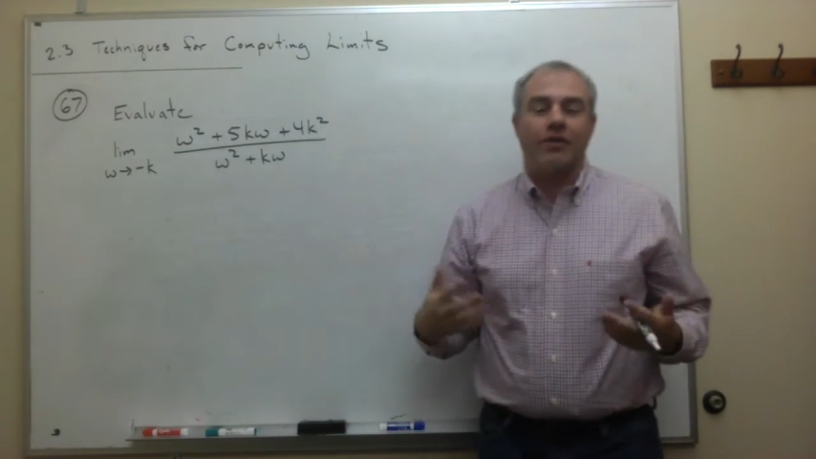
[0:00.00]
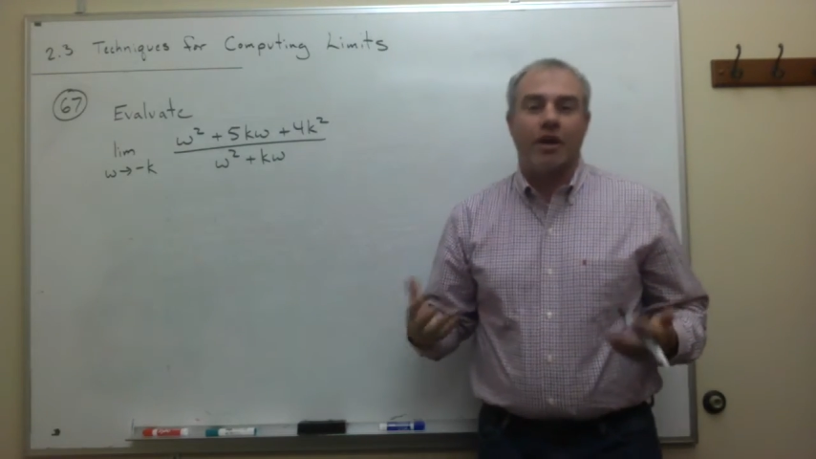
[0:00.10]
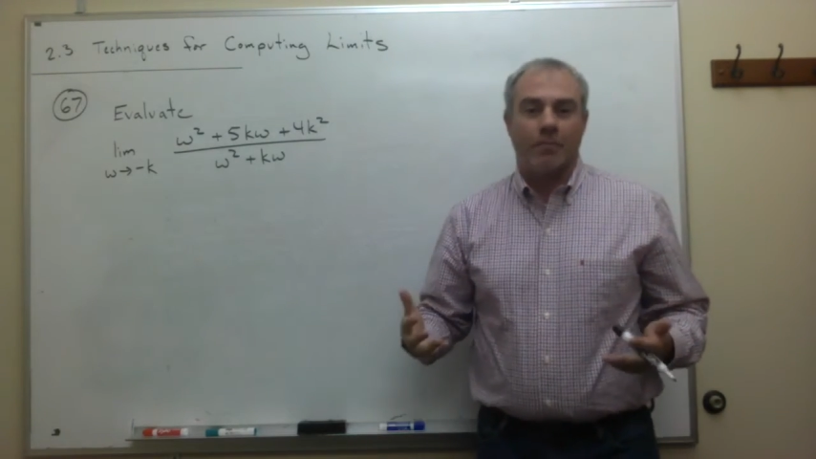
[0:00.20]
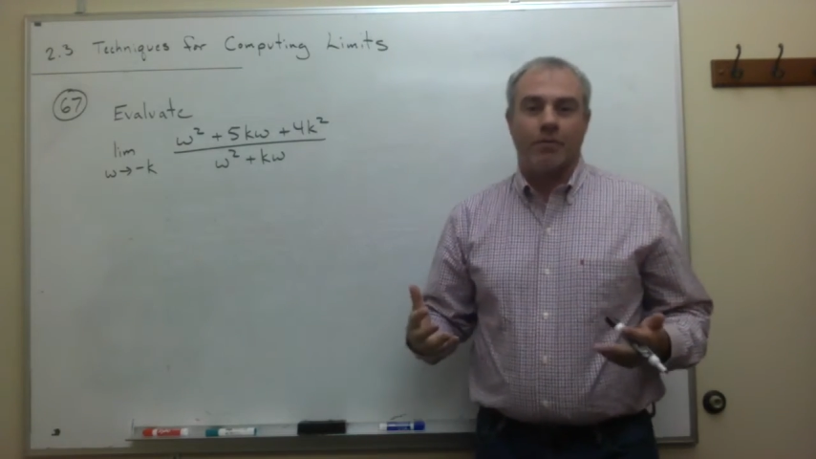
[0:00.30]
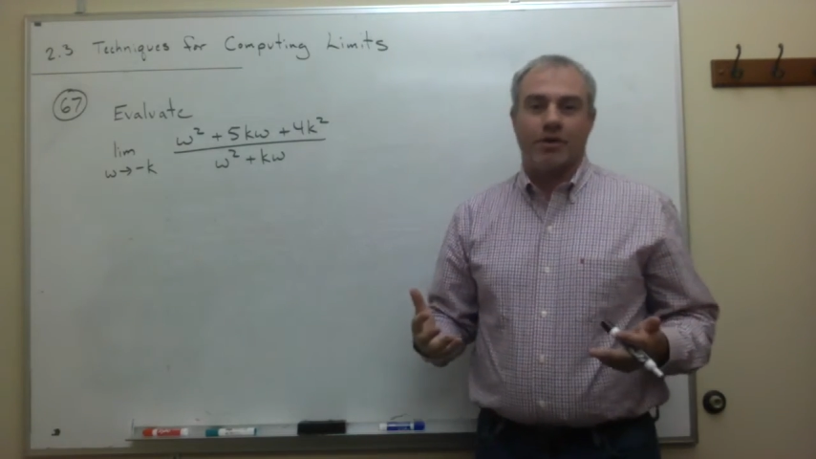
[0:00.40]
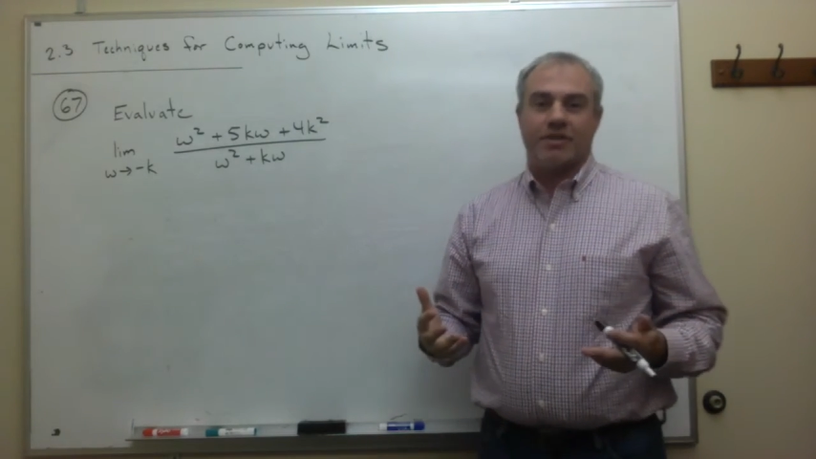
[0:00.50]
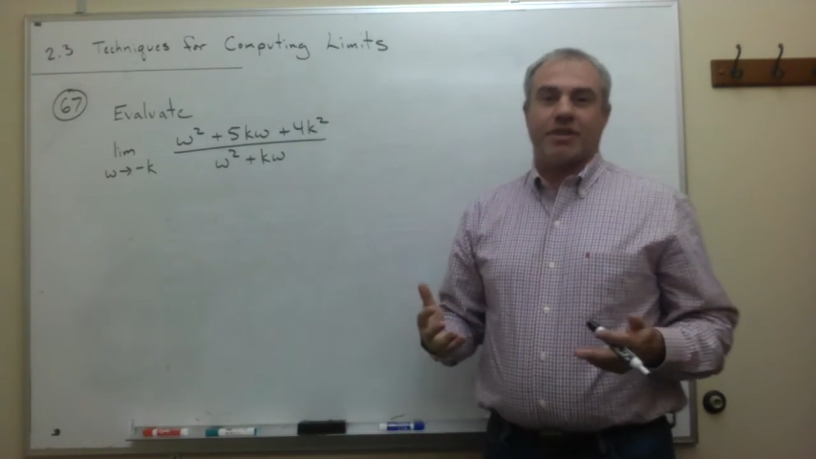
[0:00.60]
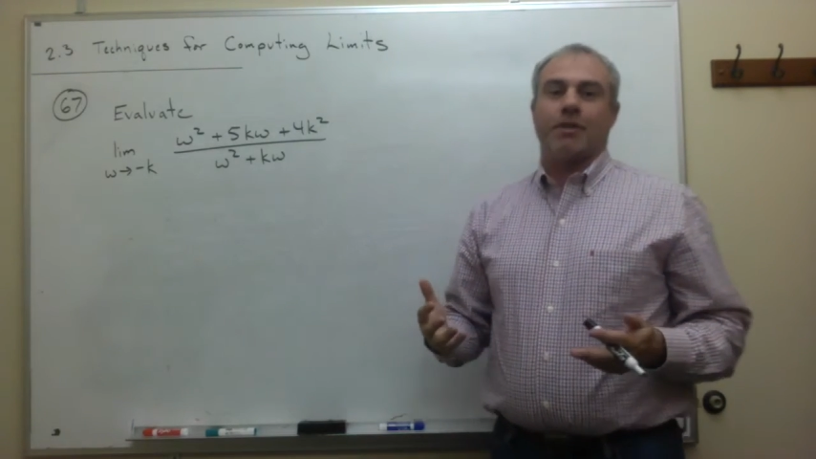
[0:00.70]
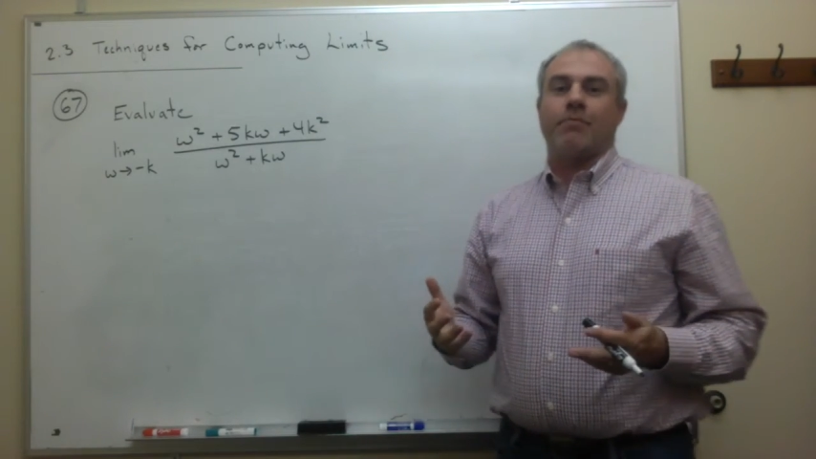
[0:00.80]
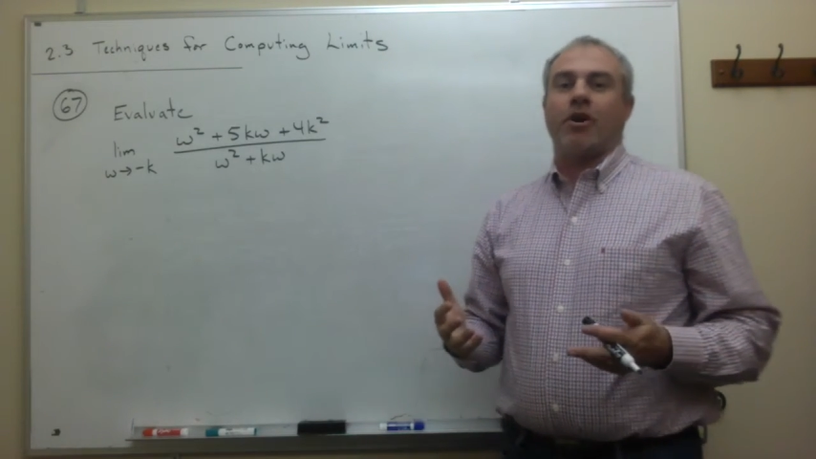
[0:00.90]
numbers
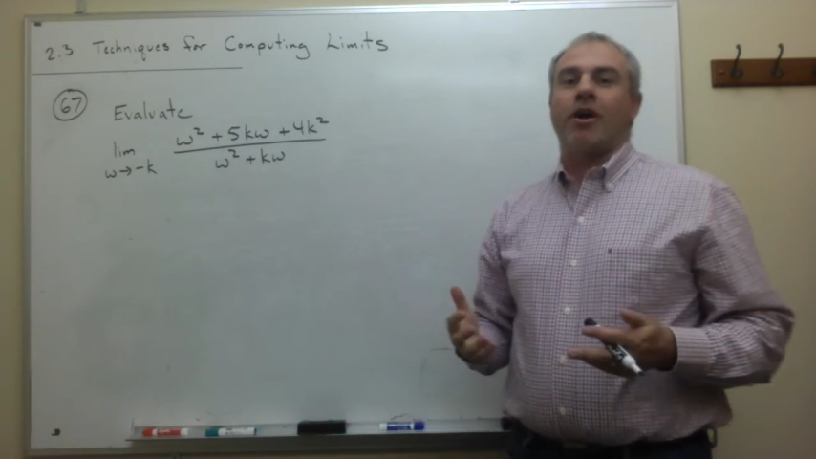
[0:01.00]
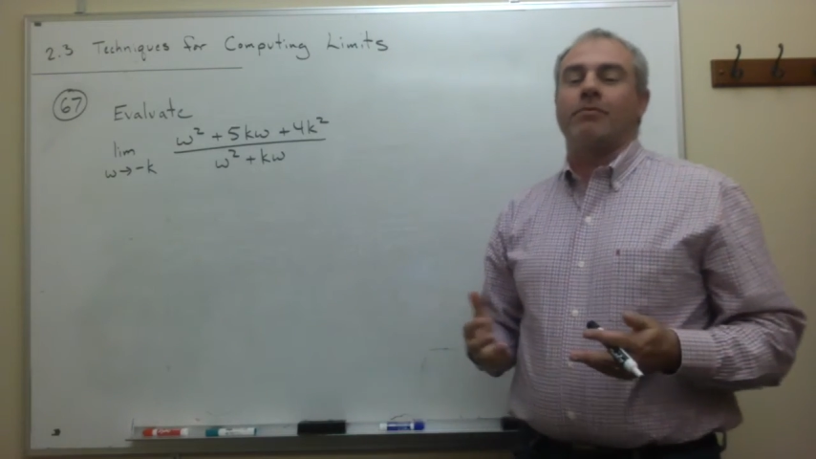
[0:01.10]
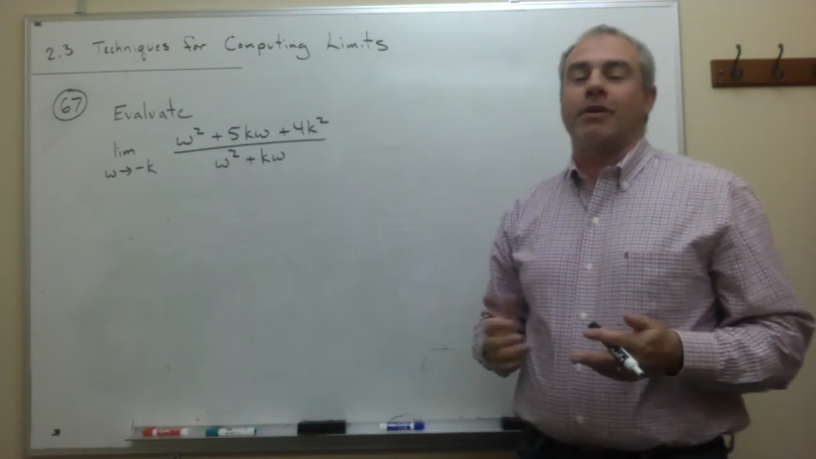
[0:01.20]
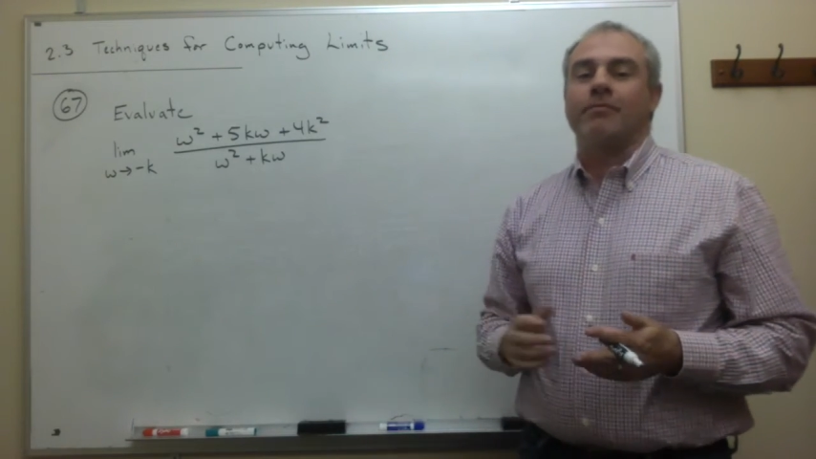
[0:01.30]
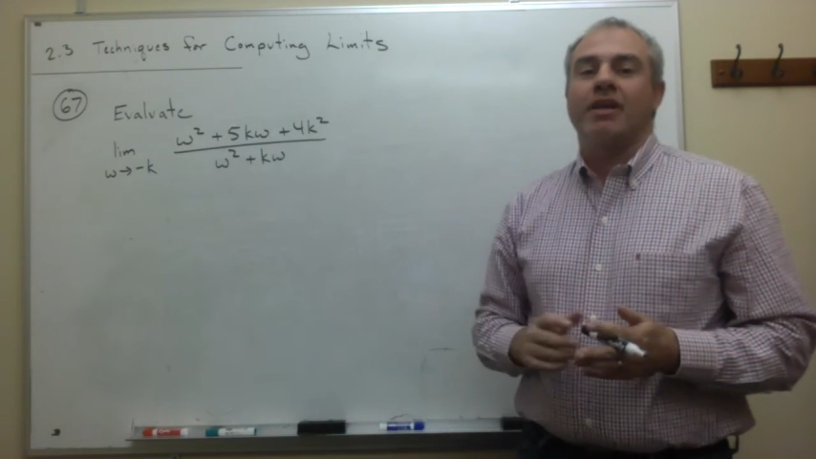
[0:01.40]
in the problem.